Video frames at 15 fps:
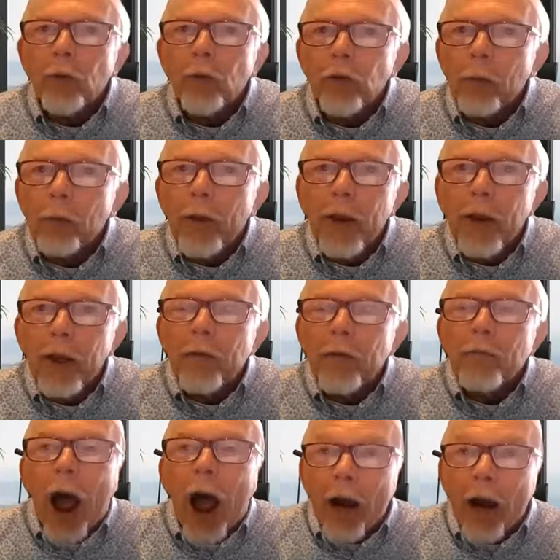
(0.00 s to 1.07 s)
for people to
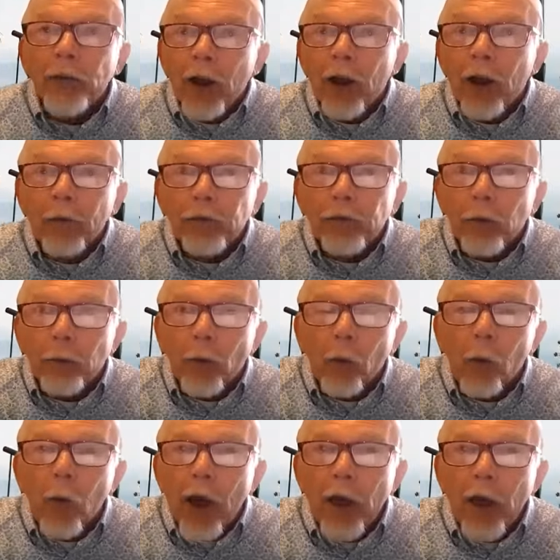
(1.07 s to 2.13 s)
be
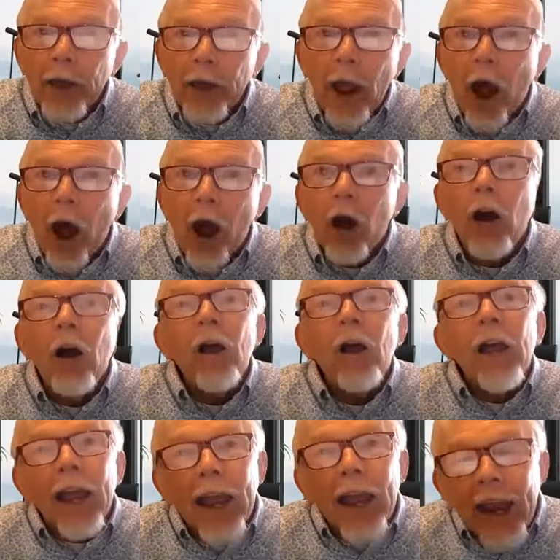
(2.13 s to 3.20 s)
uncomfortable where they
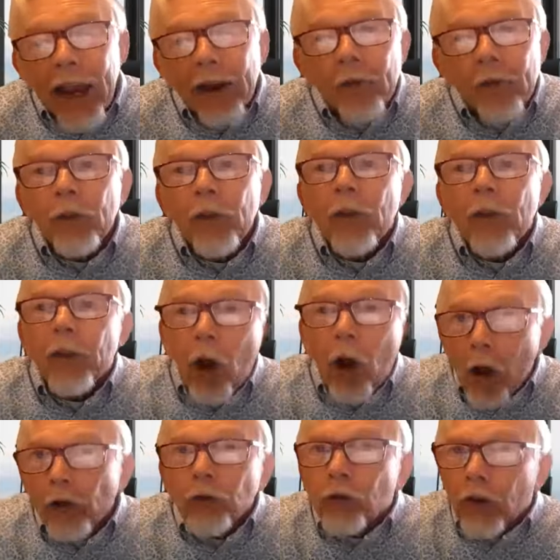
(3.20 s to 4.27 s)
are
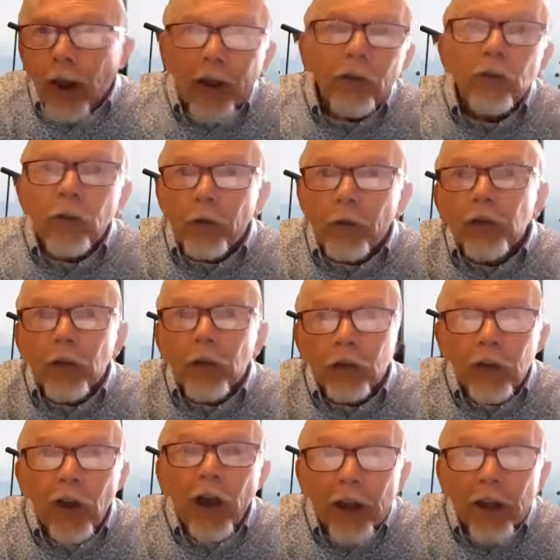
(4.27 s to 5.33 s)
in the
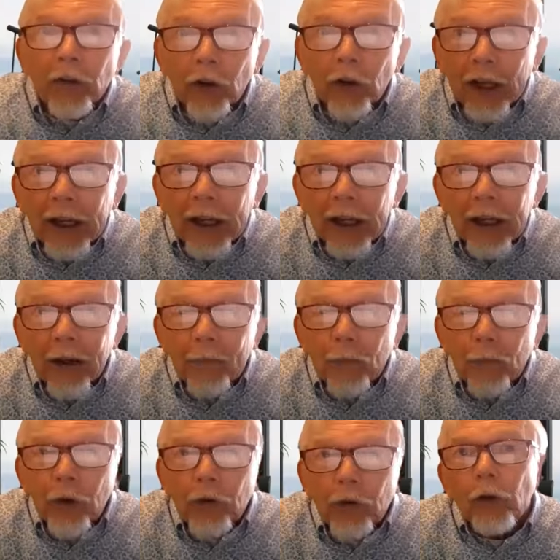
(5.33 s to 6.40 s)
context of a
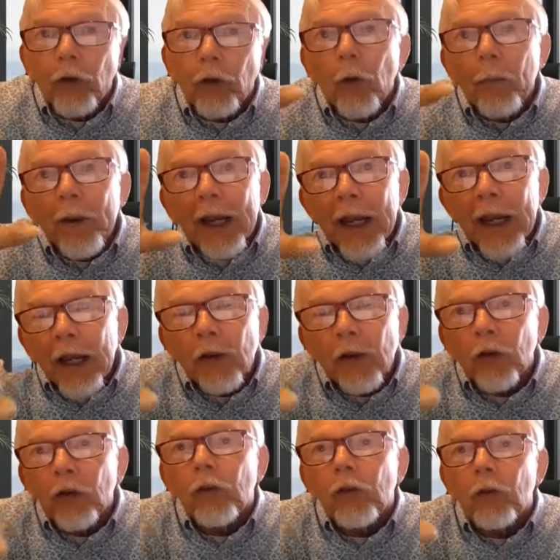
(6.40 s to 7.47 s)
society. So you're
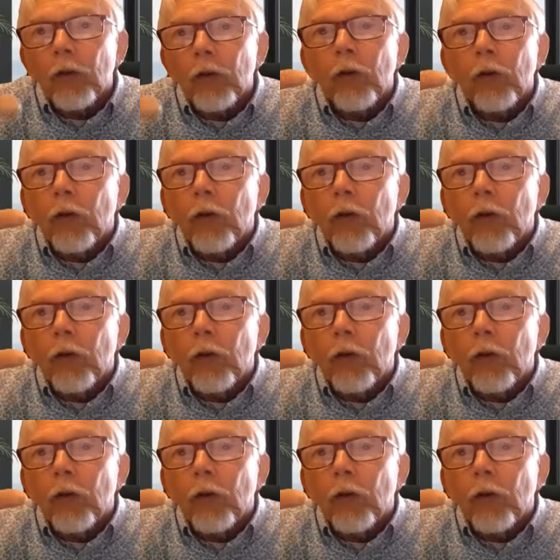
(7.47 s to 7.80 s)
beginning to